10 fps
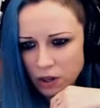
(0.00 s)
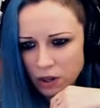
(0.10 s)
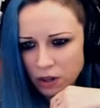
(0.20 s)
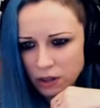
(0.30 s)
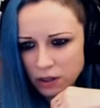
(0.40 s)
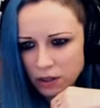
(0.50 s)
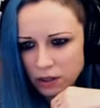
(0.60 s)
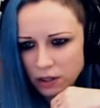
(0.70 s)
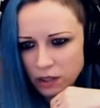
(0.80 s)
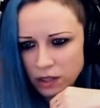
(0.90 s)
hall.
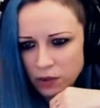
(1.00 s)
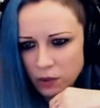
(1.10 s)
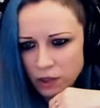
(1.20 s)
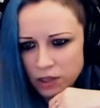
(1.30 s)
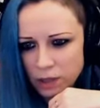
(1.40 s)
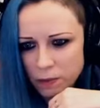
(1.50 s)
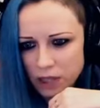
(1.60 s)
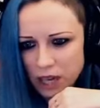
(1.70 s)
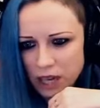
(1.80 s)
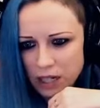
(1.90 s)
Let's see what is the
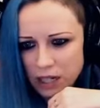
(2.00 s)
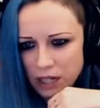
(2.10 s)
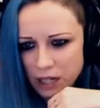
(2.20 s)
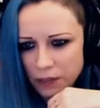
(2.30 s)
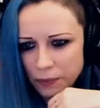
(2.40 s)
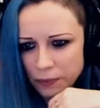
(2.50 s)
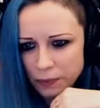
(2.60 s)
plan here.